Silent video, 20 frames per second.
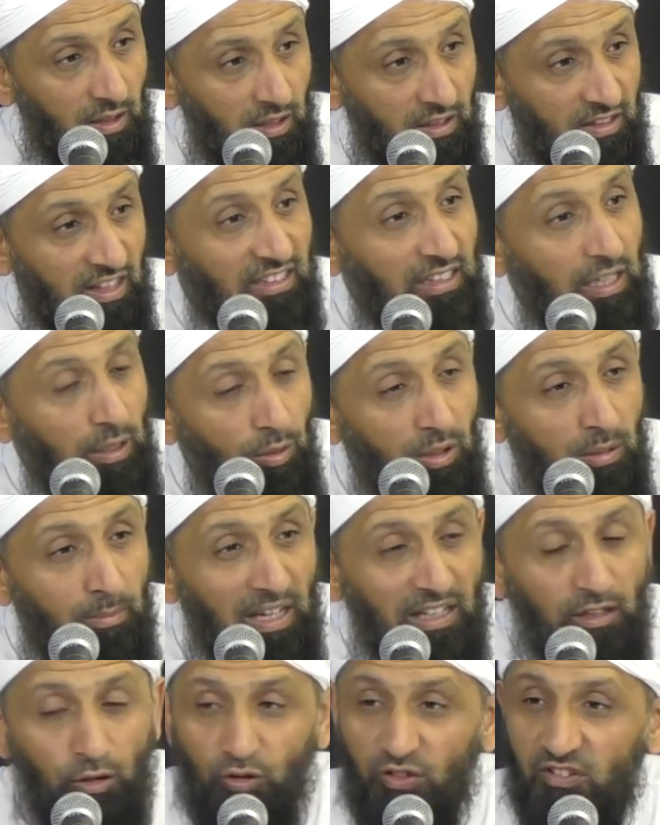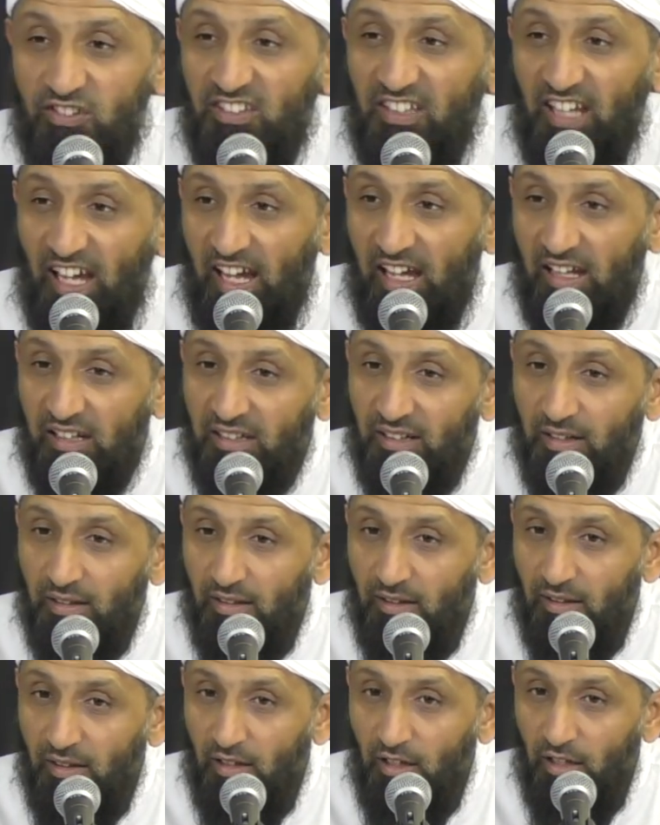that He will make you scared.
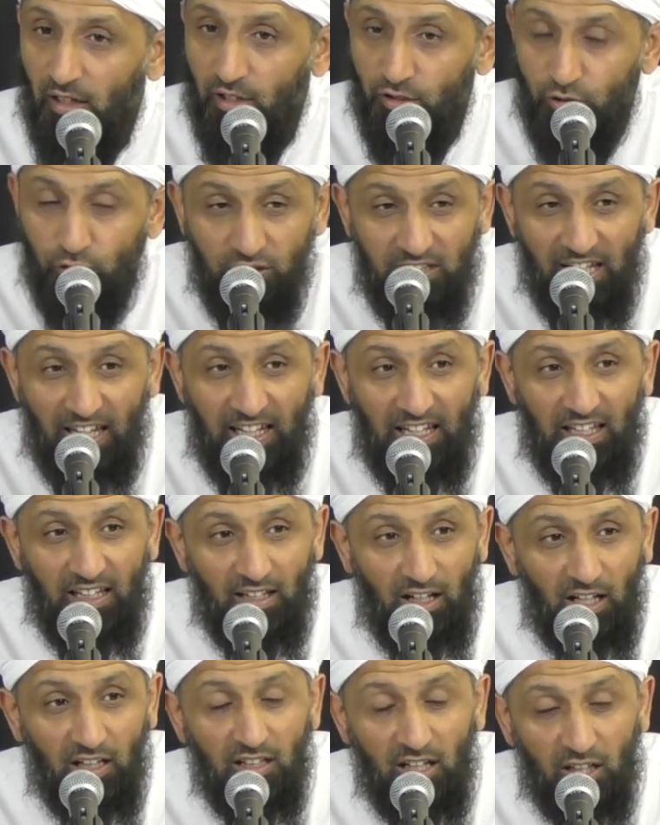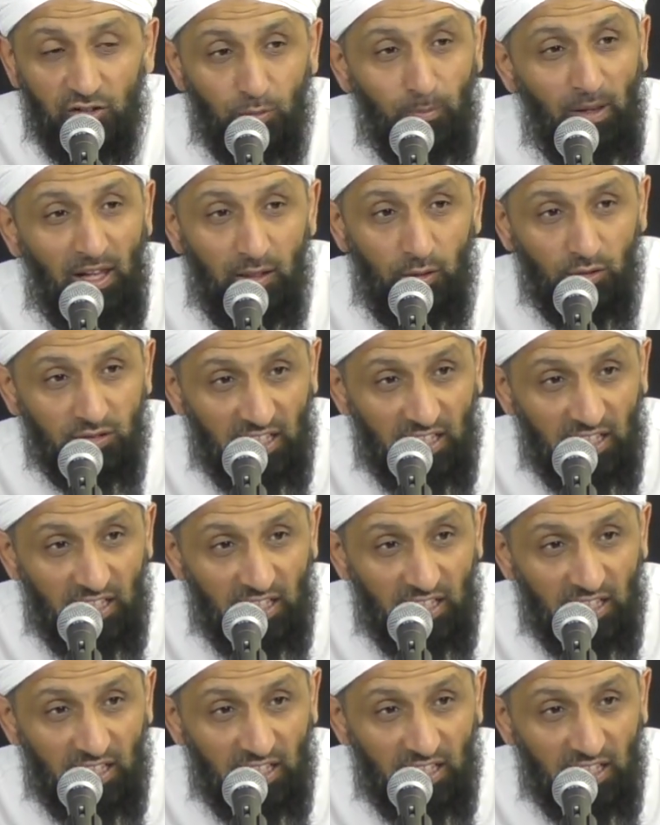Today Allah subhanahu